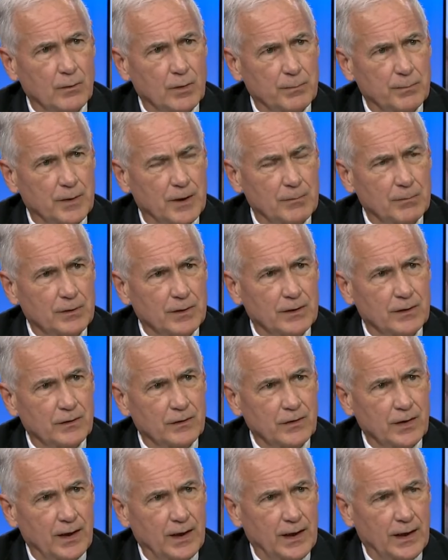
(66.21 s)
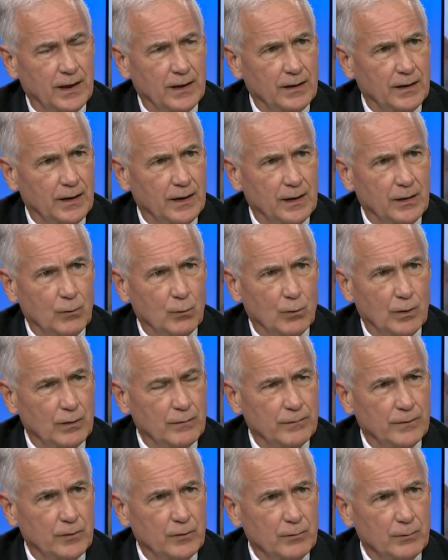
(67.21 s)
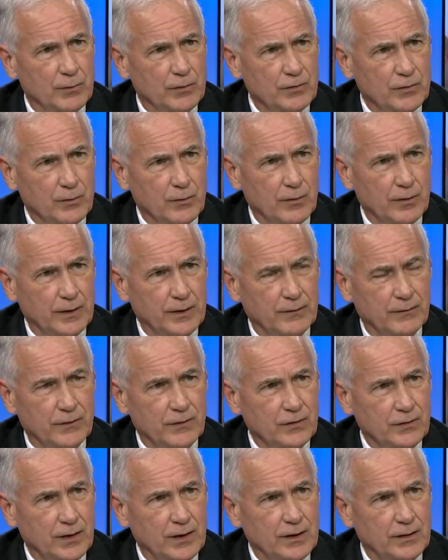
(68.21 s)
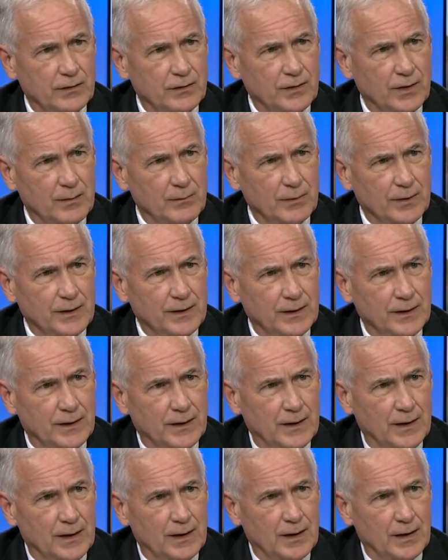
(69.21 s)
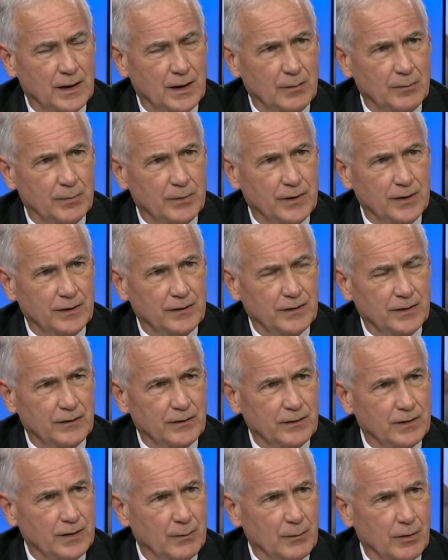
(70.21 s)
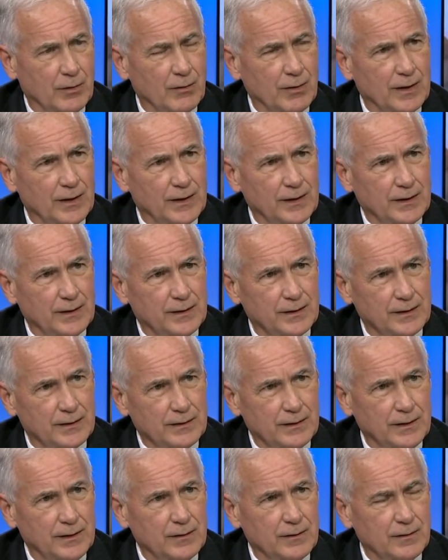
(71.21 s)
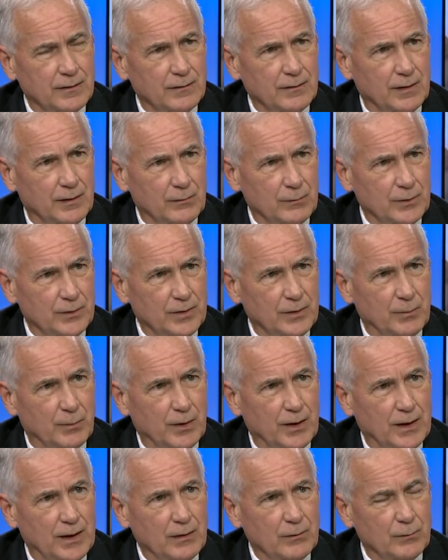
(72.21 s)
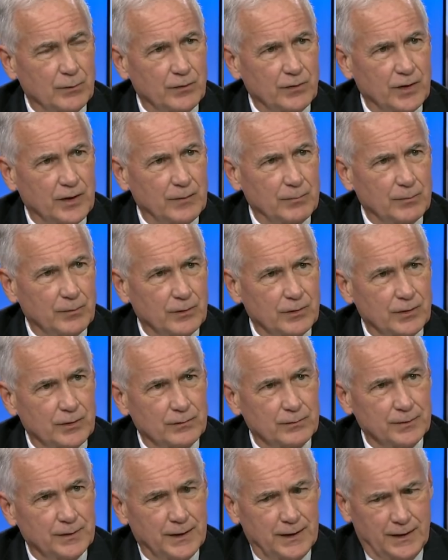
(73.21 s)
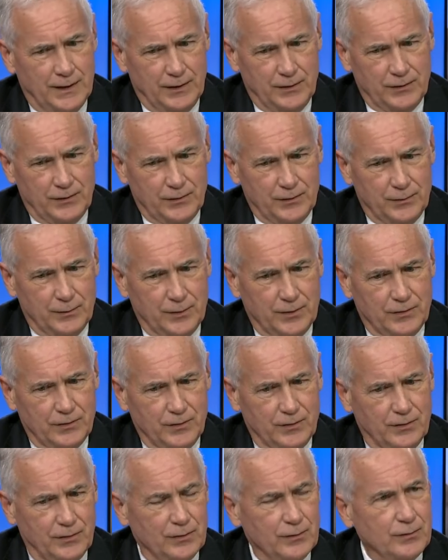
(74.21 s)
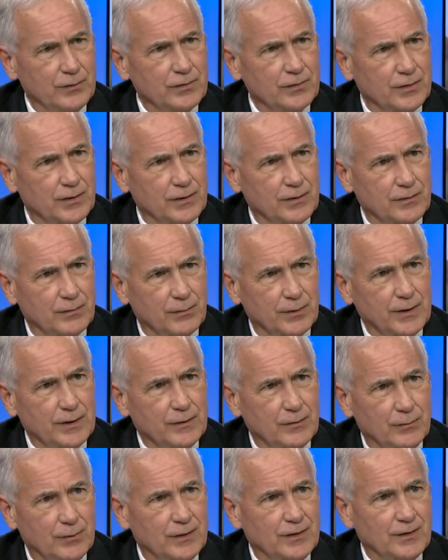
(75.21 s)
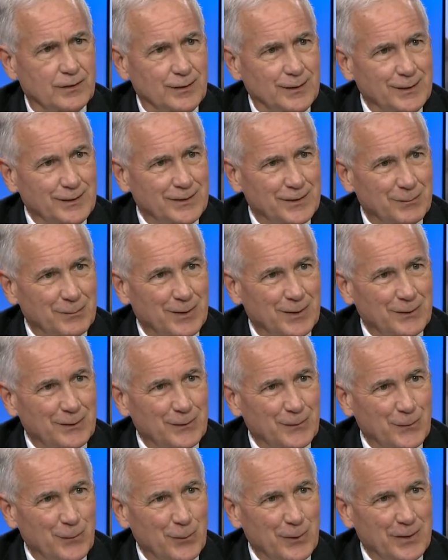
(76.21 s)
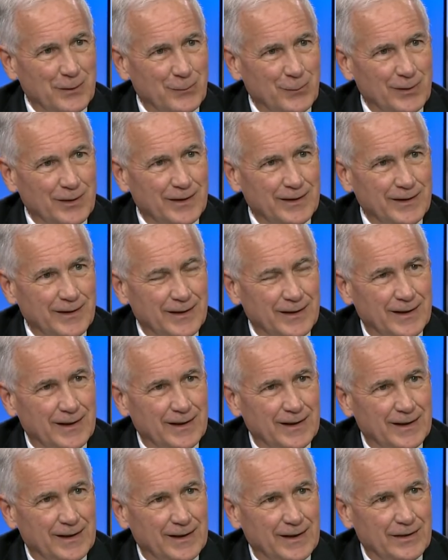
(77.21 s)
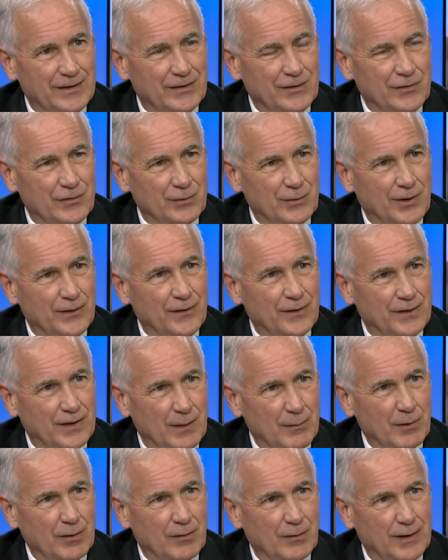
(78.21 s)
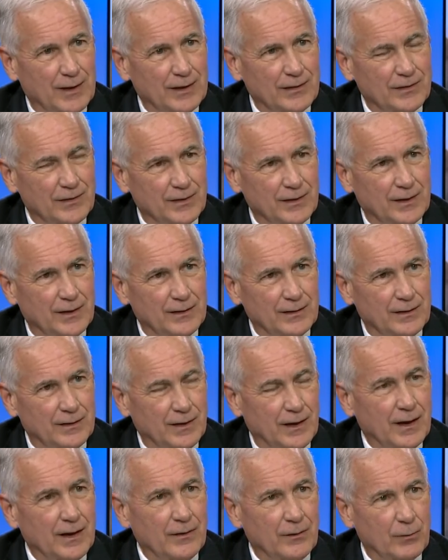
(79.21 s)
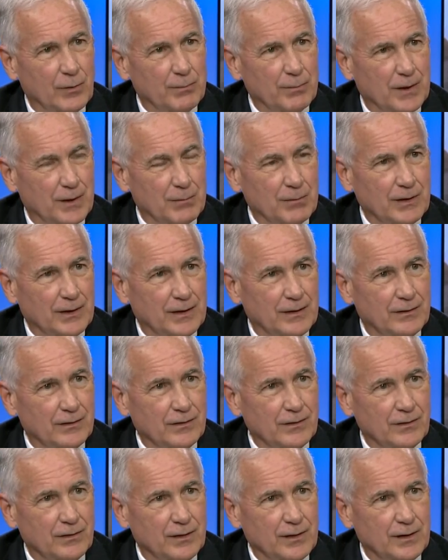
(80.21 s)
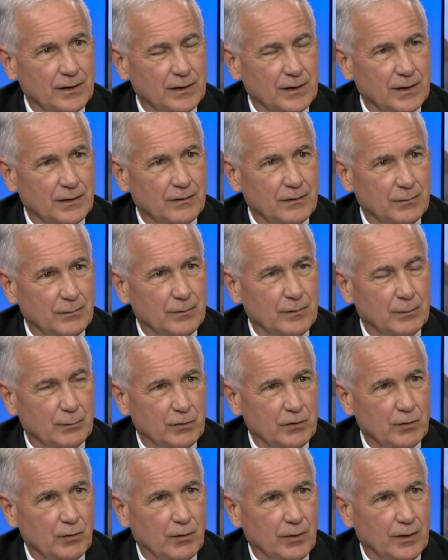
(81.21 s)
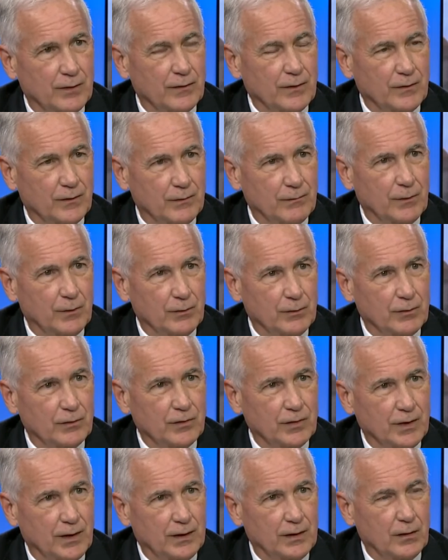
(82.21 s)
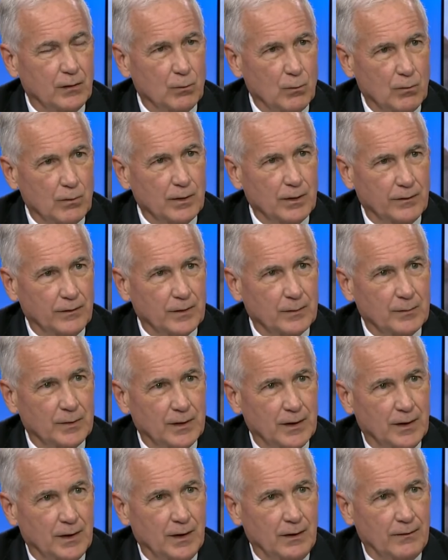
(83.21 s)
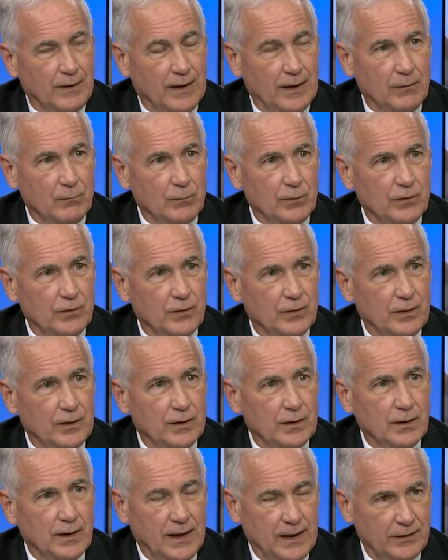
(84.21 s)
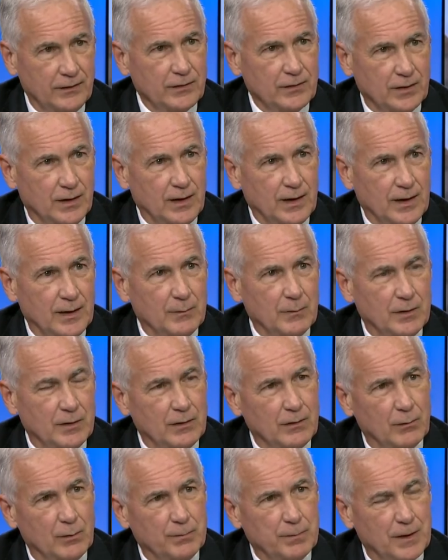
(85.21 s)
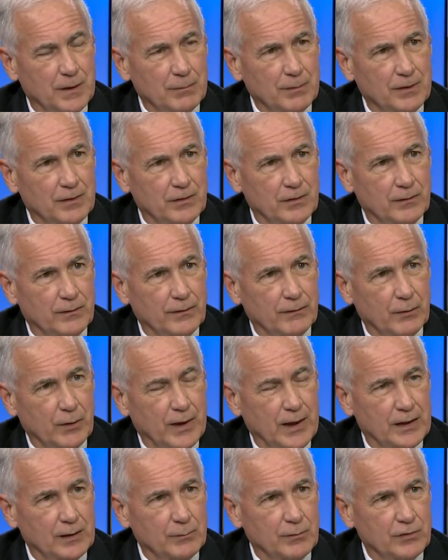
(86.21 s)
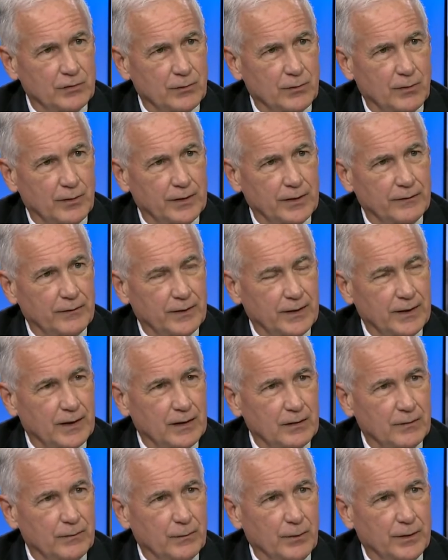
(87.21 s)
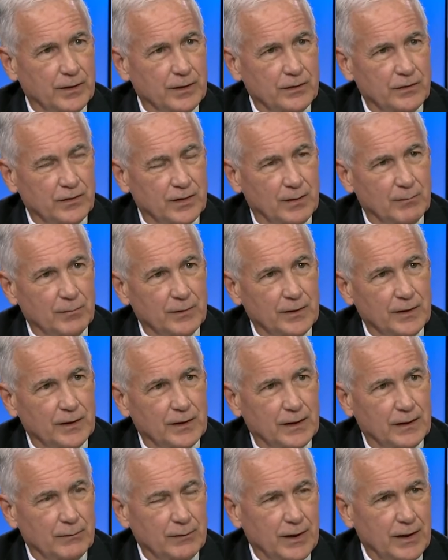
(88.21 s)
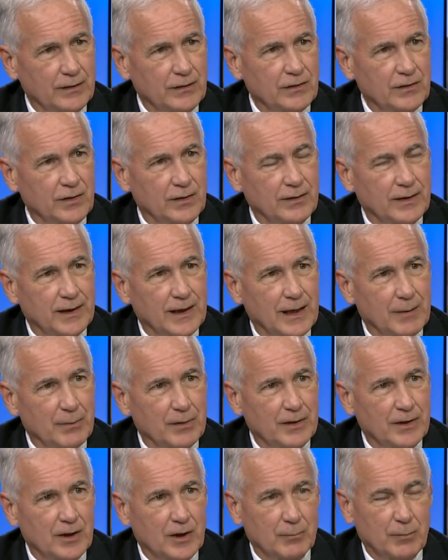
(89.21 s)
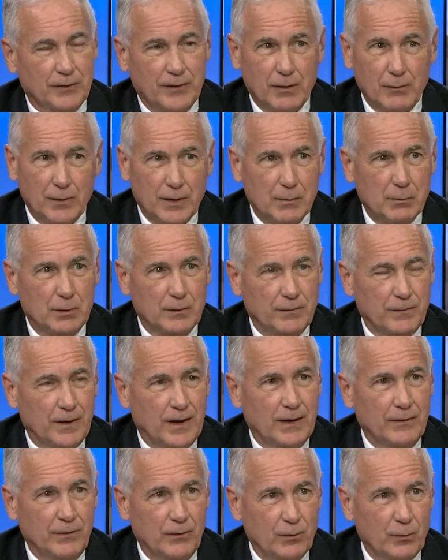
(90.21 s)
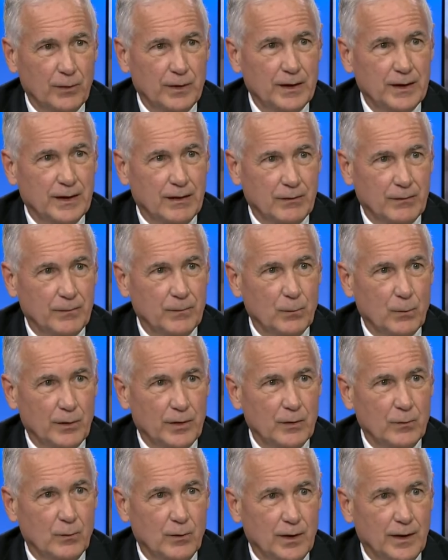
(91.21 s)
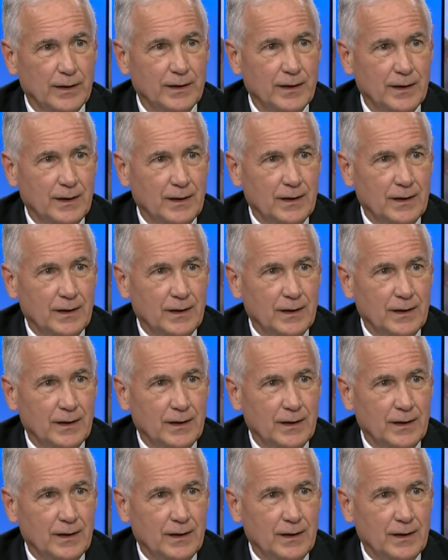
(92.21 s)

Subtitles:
Republicans had a one-vote majority in the state assembly. But the Democratic leader, Willie Brown, was able to seduce three Quislings among the 41 to join the Democrats and deny the Republicans the majority that the voters had awarded them. That was the last time Republicans have ever had a majority in the California Assembly, and I would hate to see that happen here. But they were able to find three out of 41.